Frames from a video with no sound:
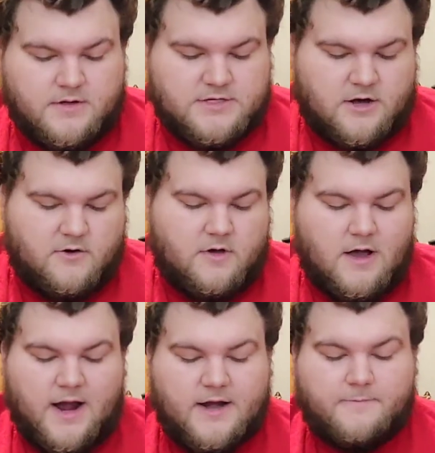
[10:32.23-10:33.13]
So
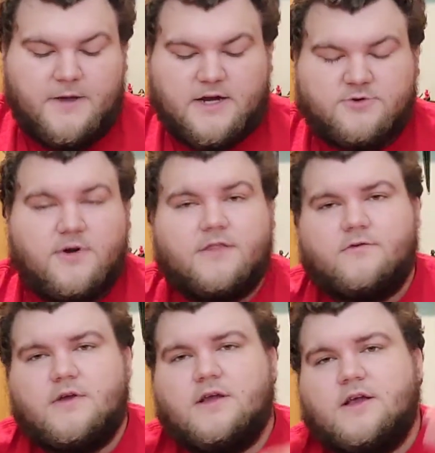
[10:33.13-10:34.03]
I ended up paying
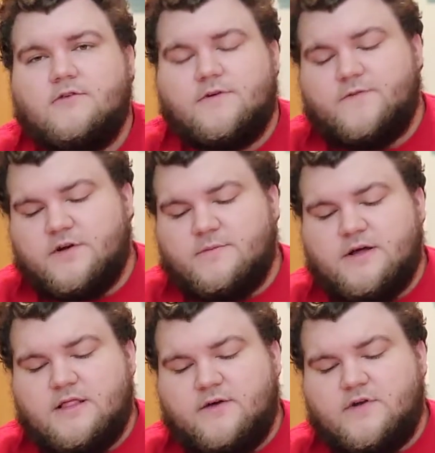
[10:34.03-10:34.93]
23. He refunded me
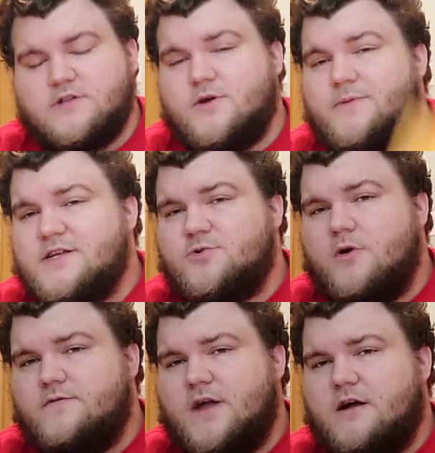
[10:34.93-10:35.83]
11, so I paid
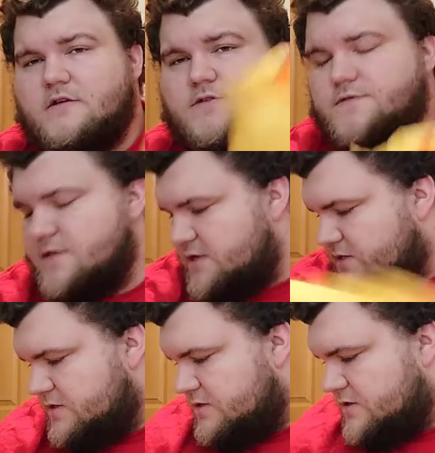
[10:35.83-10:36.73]
$12 for this.
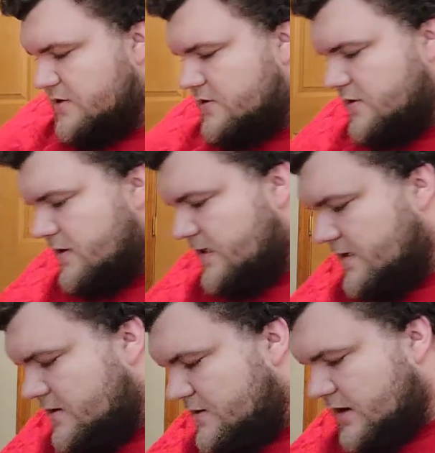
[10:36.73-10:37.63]
So
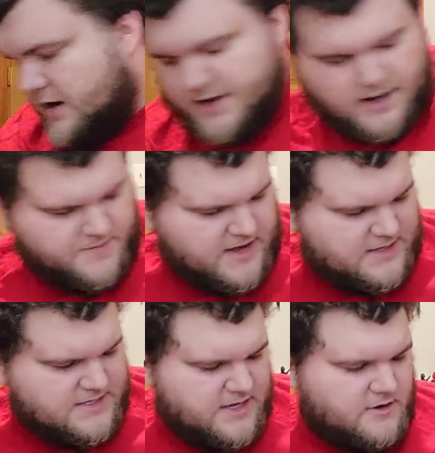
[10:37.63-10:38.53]
uh, not bad.
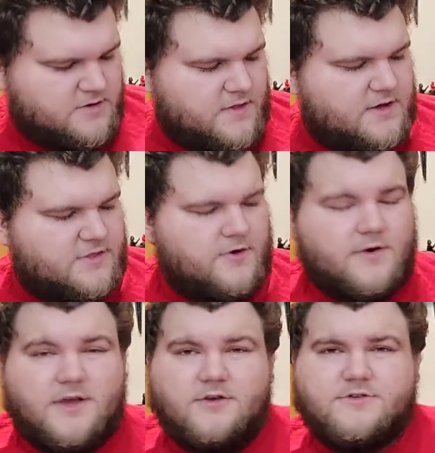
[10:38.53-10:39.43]
This thing goes for like
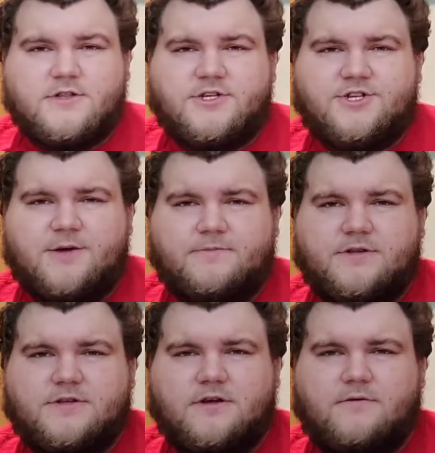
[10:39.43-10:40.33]
30 usually shipped,
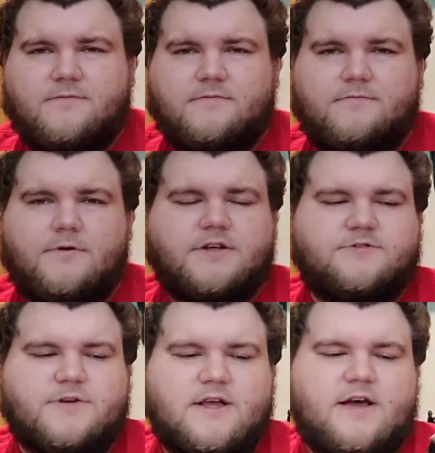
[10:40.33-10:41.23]
so pretty
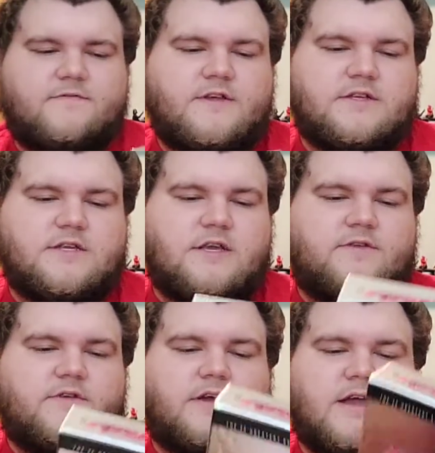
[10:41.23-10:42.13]
sweet to have this.
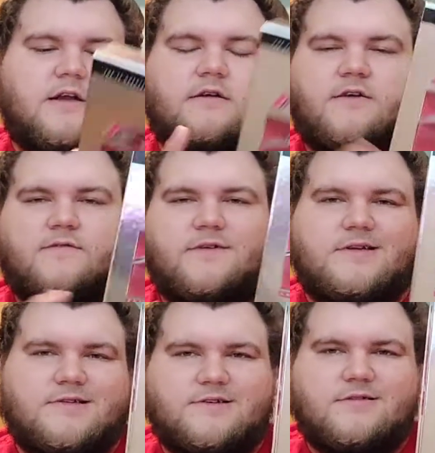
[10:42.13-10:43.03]
Even again, if the
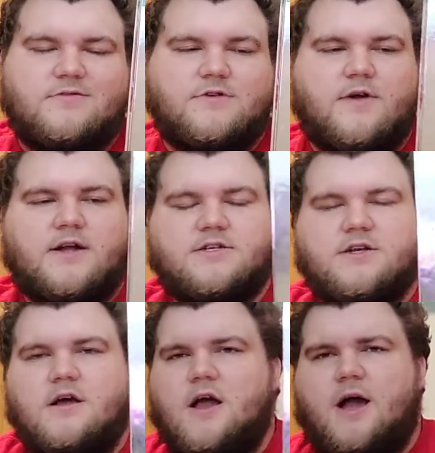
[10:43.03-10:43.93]
discs are a little scratched,
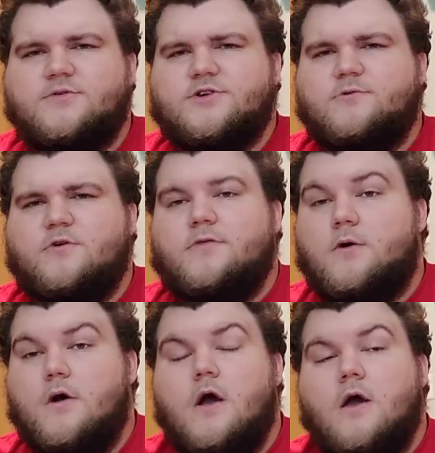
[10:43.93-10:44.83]
I'm sure what the
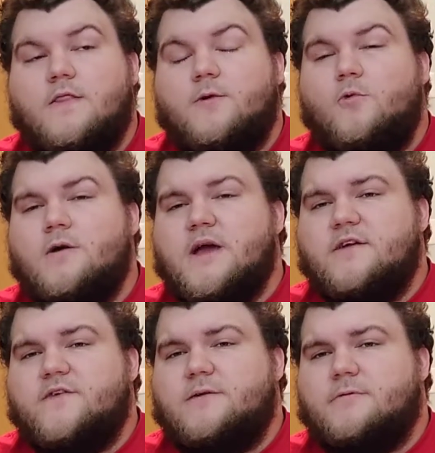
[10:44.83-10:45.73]
the one may
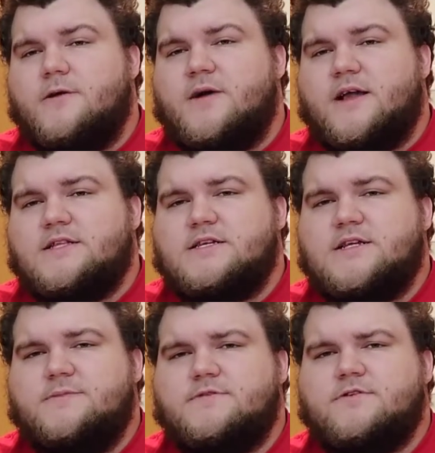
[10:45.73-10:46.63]
affect playback. It's a
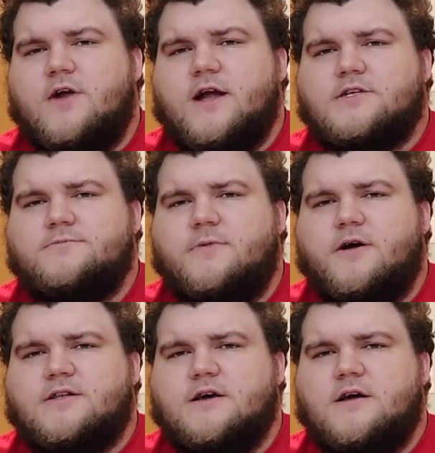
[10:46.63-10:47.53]
deep scratch,
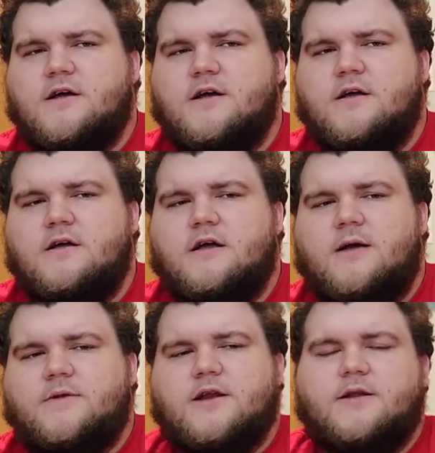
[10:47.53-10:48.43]
but uh, I
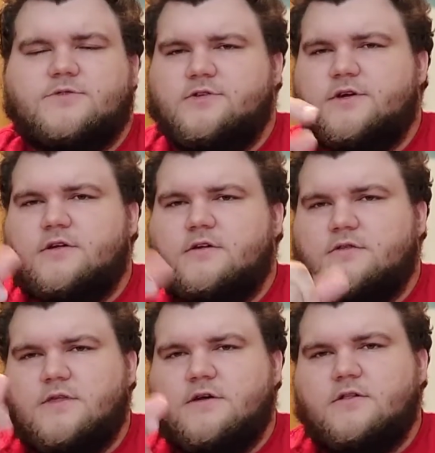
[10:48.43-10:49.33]
mean, I'm sure the
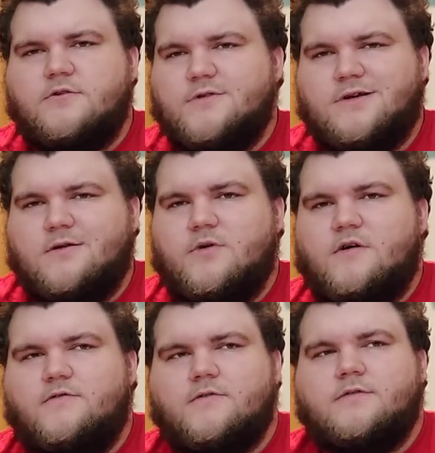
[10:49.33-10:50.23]
the glue would come
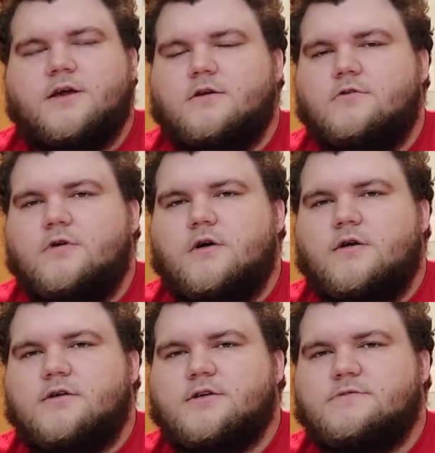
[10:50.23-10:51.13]
off with like goo gone
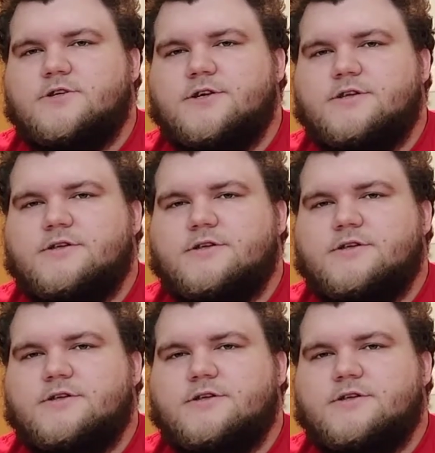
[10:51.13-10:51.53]
or some shit.